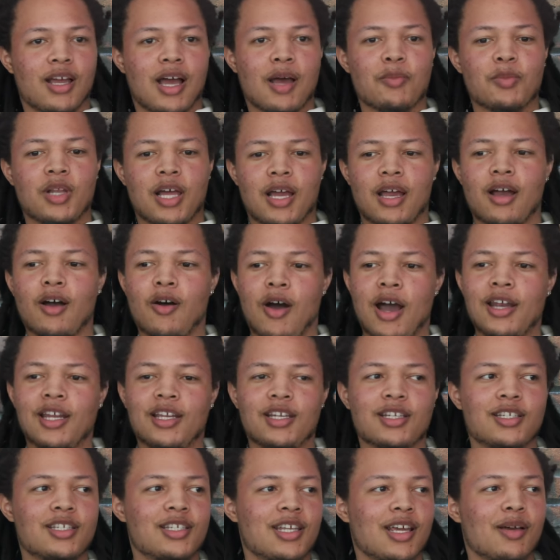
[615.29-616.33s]
I'm like, oh, I need
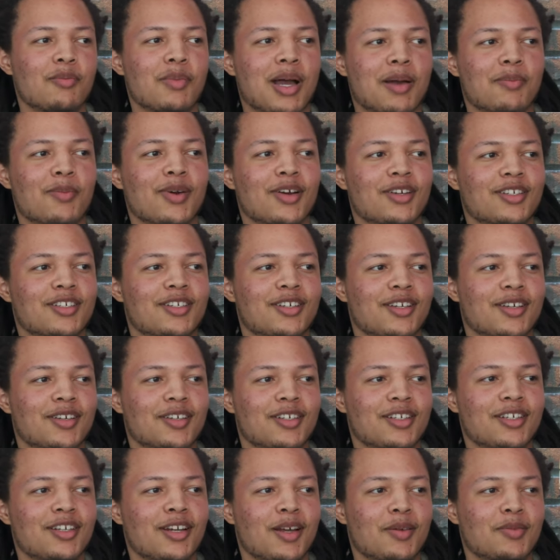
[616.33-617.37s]
to step my mercy. Yeah,
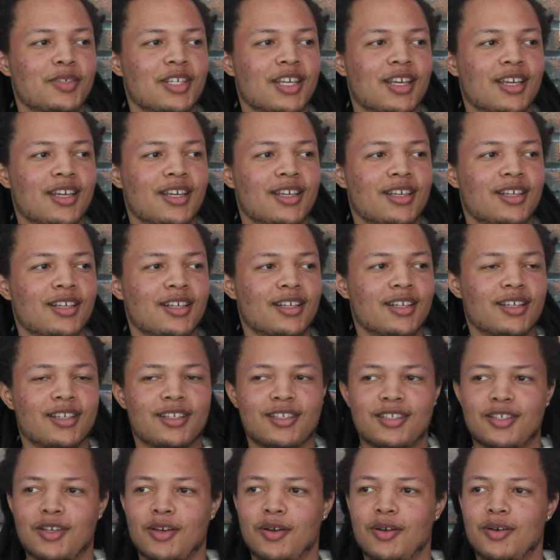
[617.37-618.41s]
right. Yeah, you know yeah, yeah,
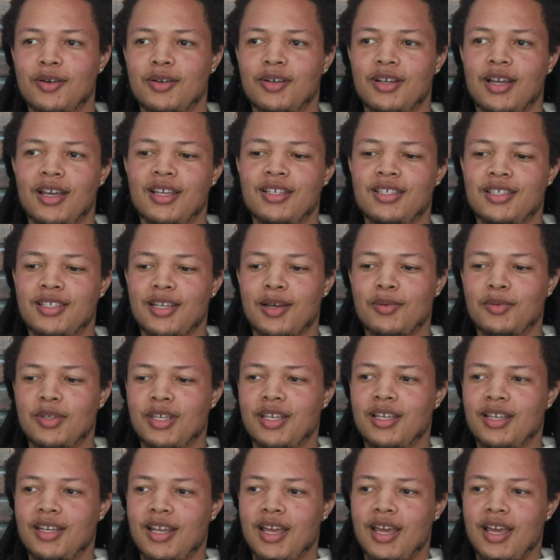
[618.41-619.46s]
yeah, So it's
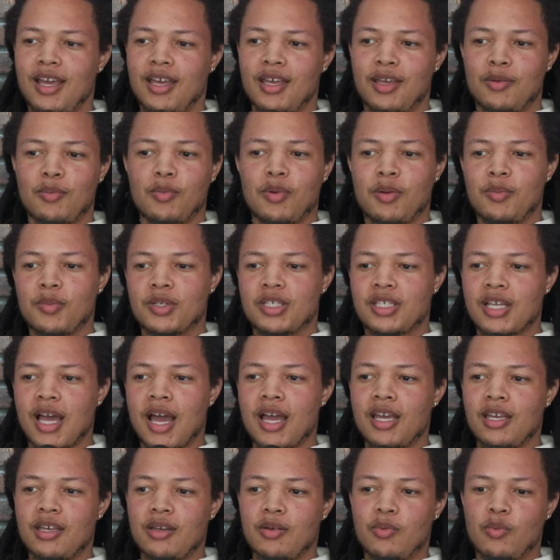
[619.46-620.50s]
something that and, and
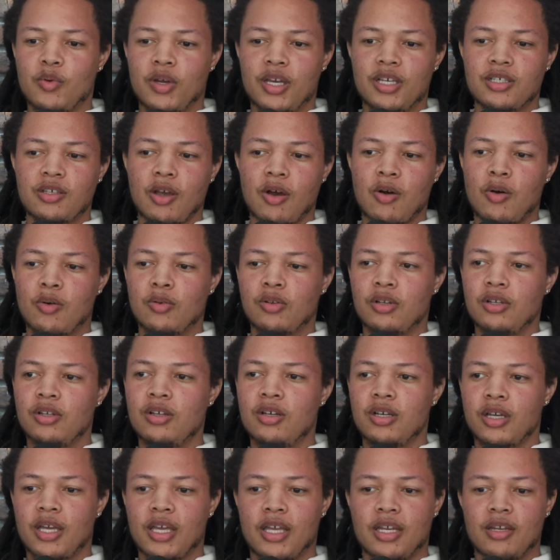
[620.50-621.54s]
Messiah with his whole
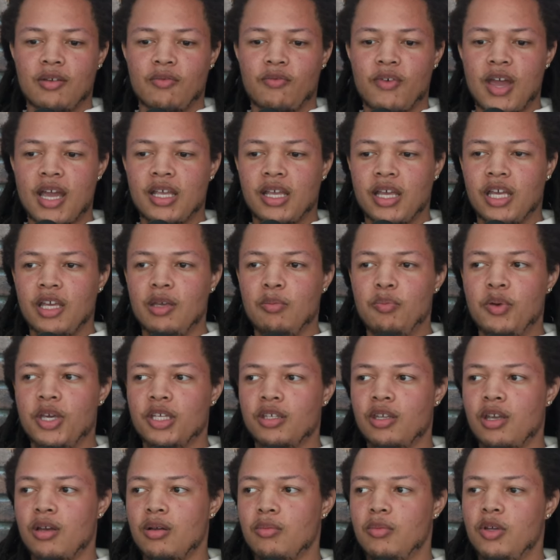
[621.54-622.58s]
look and the fact that he
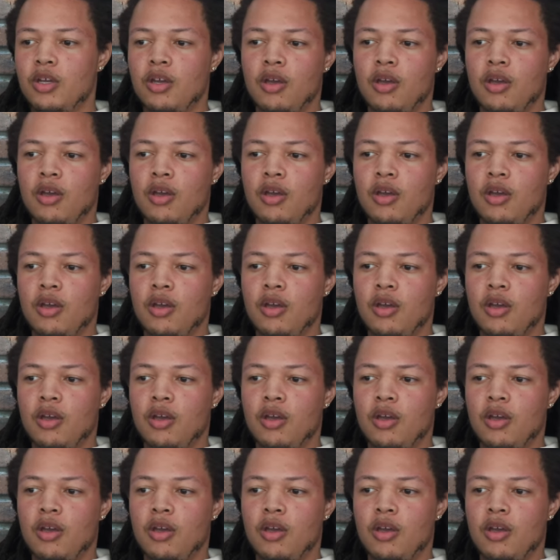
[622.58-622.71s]
picked up